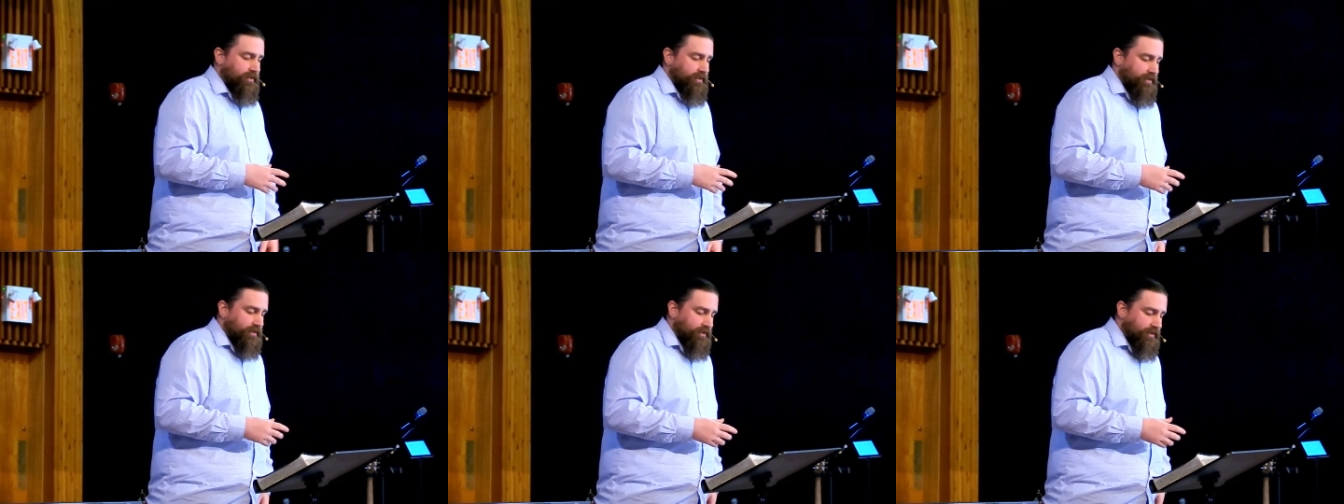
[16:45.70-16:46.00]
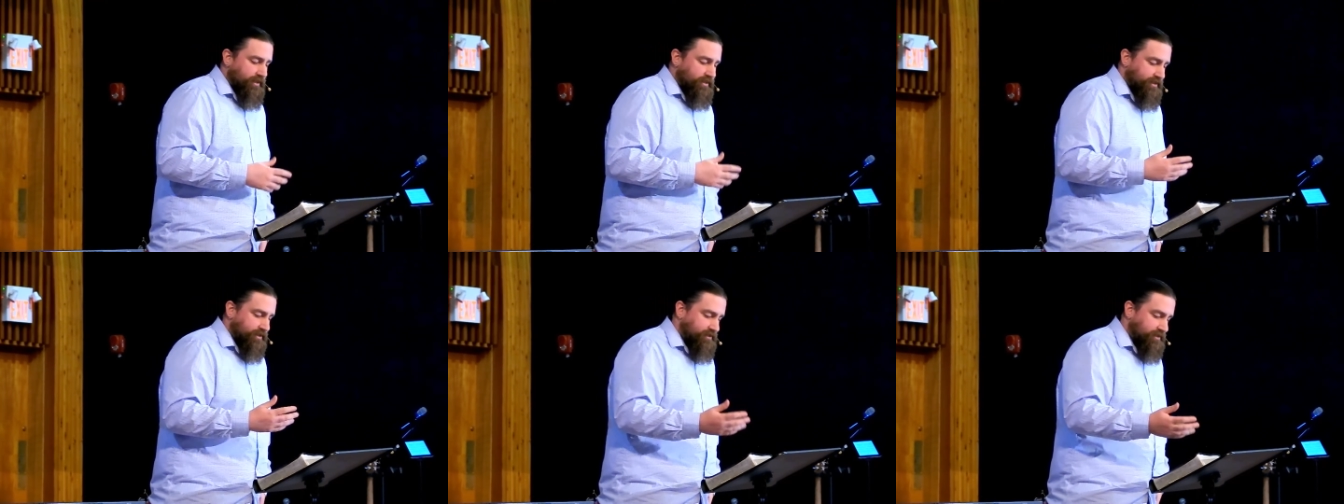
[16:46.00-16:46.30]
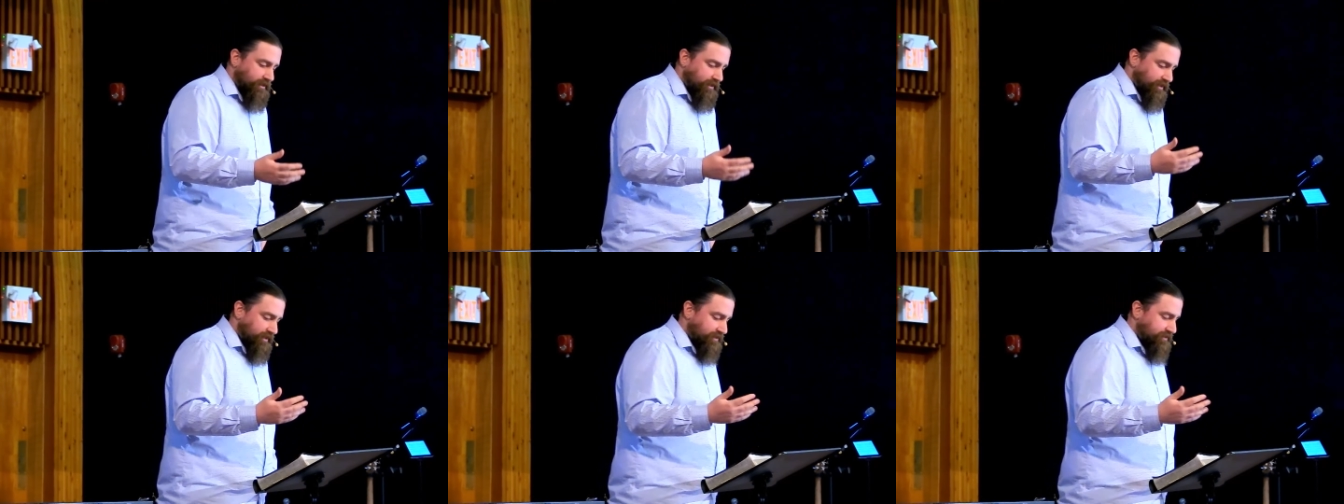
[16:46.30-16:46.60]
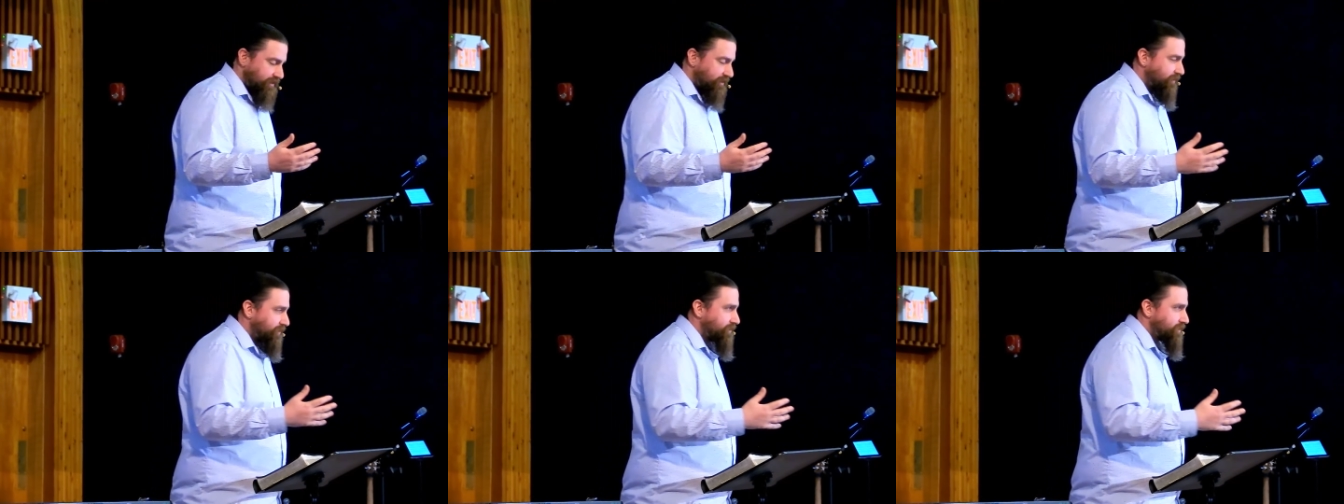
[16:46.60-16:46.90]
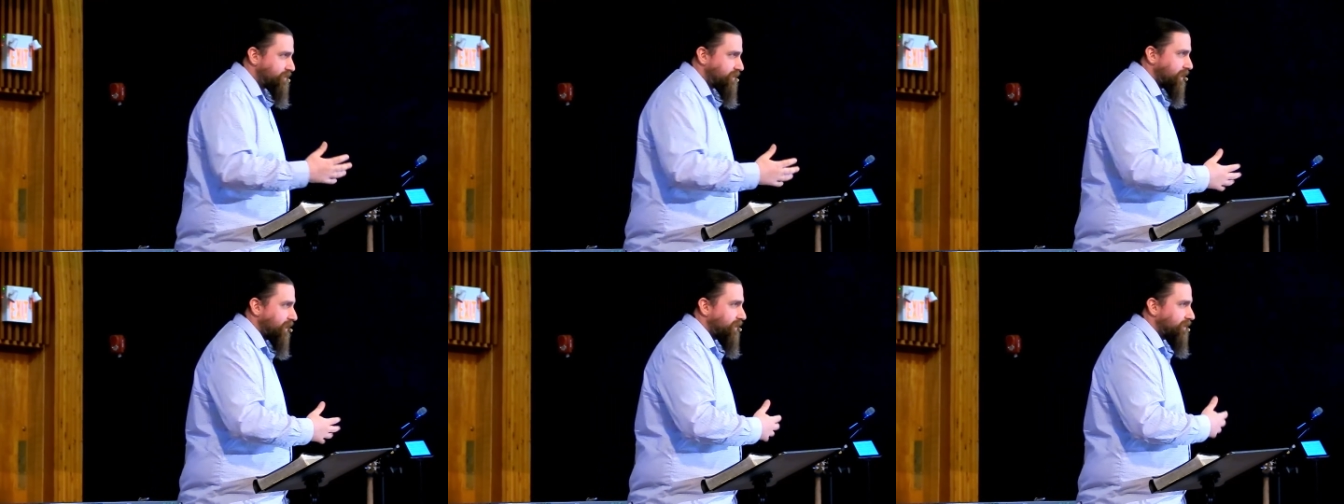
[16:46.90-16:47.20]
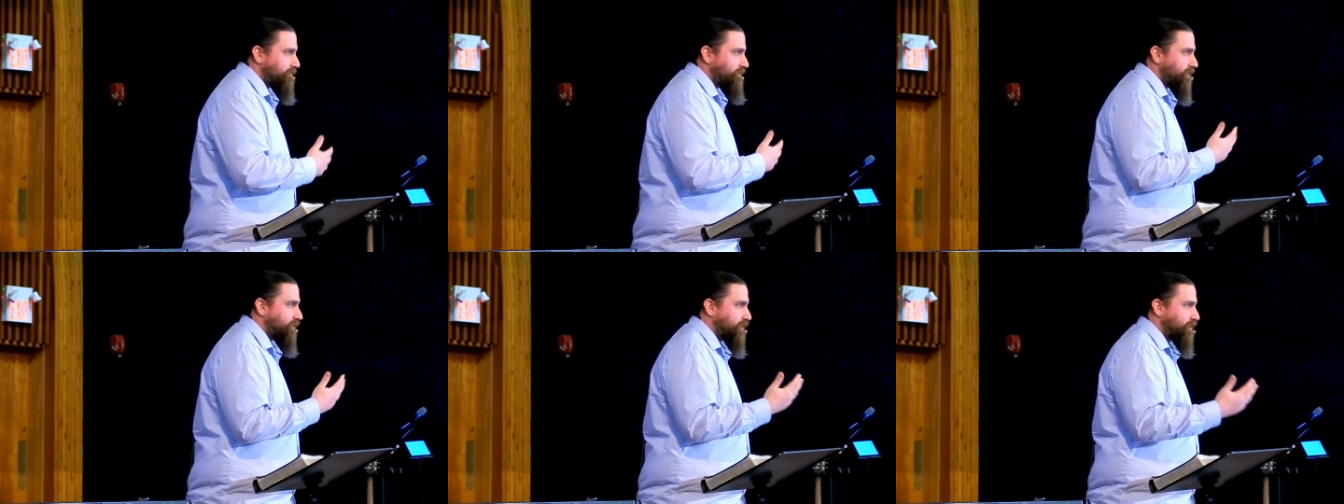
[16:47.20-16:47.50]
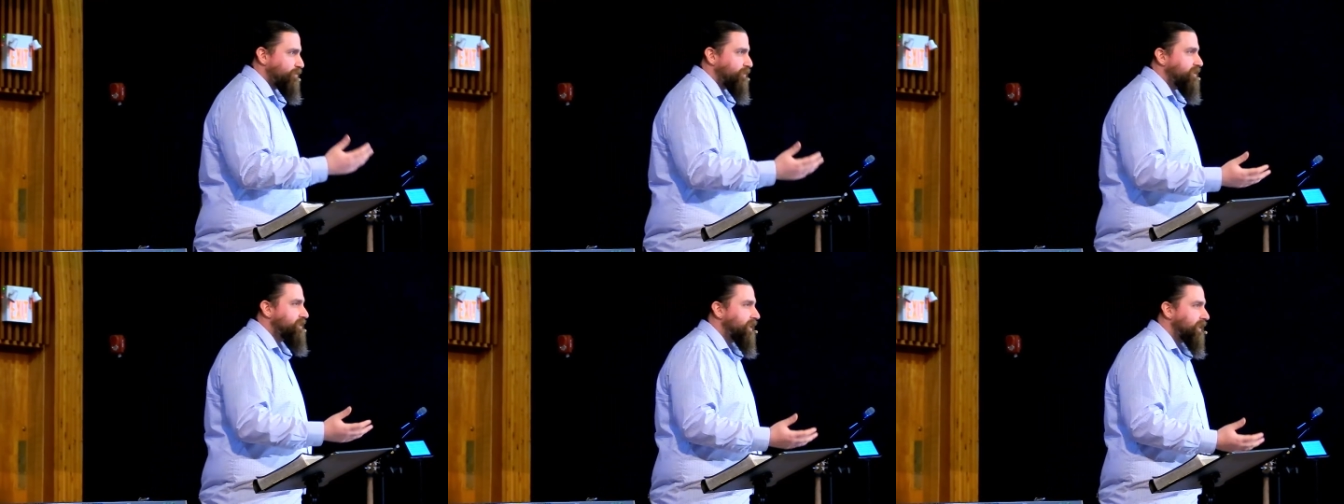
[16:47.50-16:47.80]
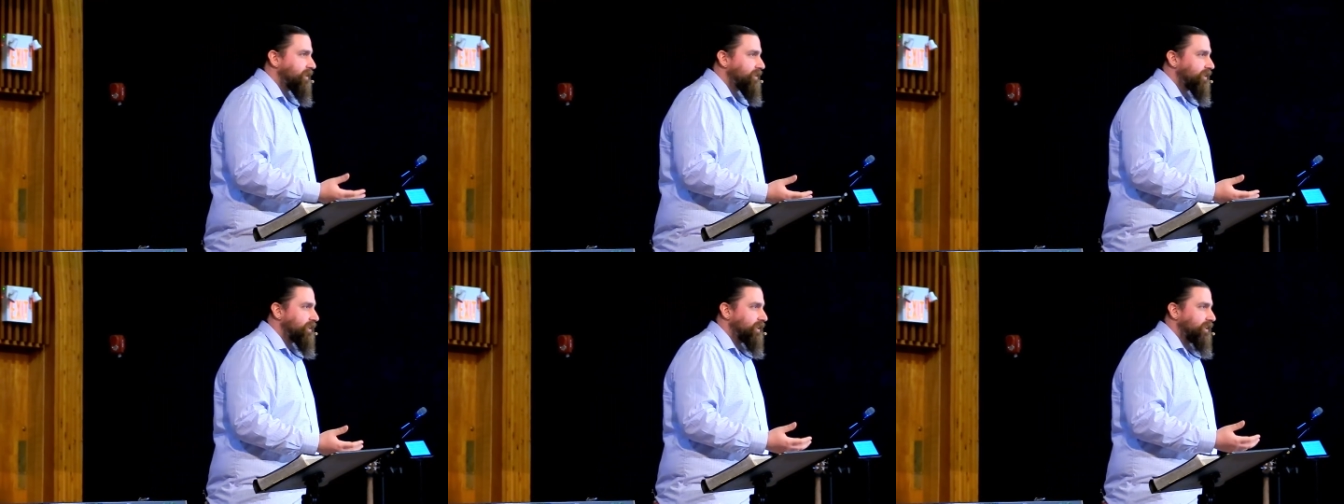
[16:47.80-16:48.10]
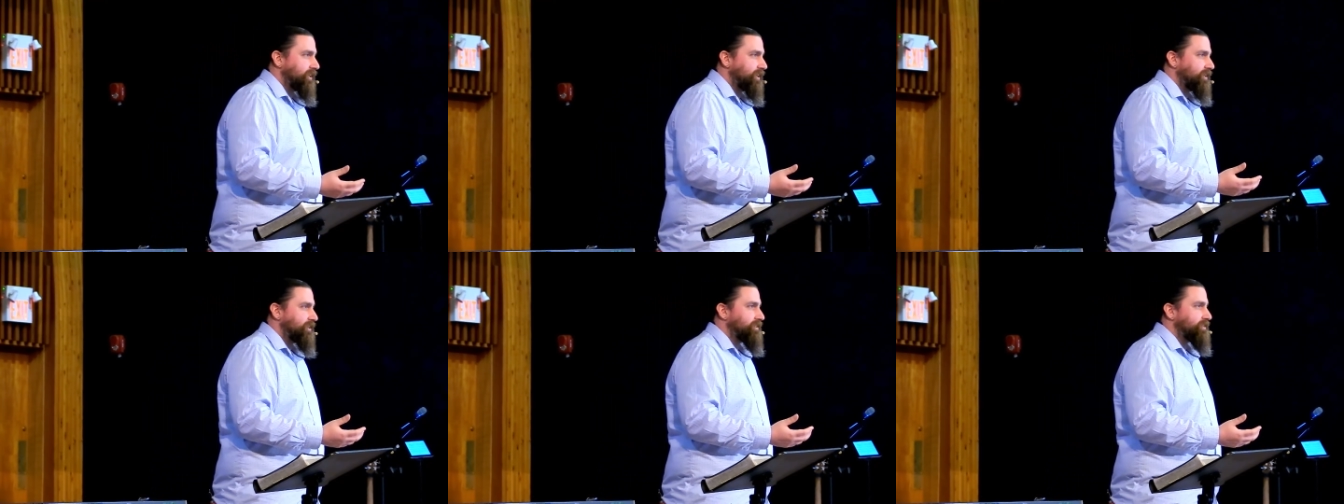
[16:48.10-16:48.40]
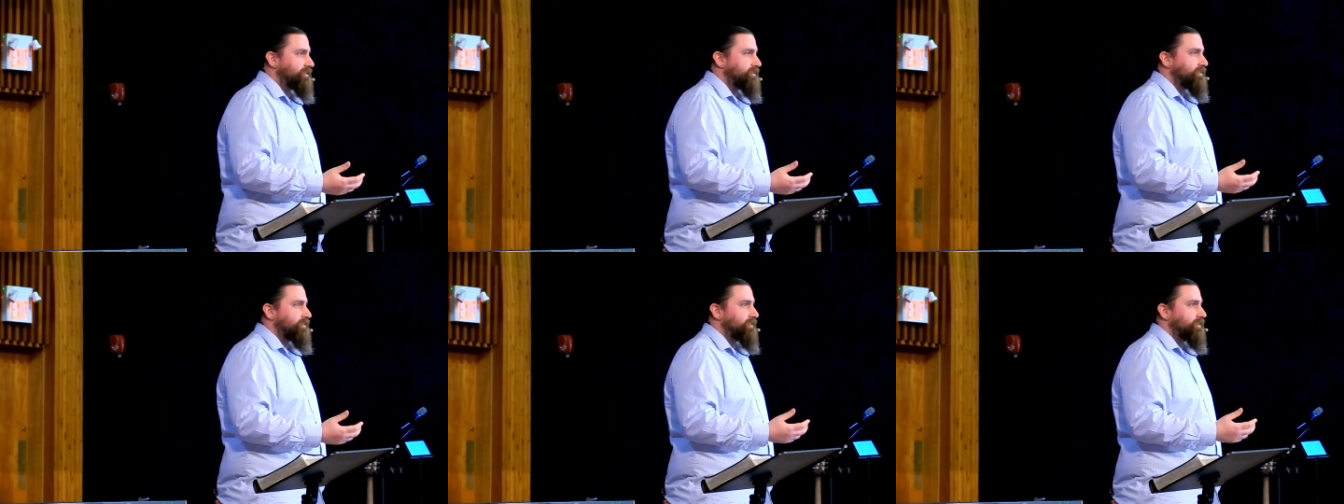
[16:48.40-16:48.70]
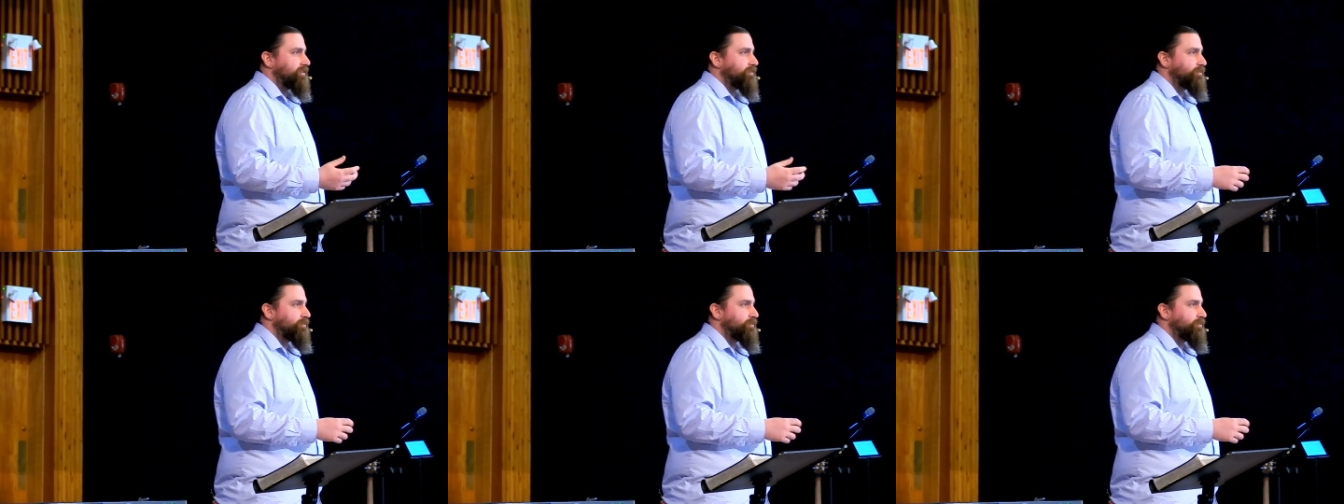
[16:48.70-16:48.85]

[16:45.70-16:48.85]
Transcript: This isn't easy to understand. I'm not going to pretend like it is,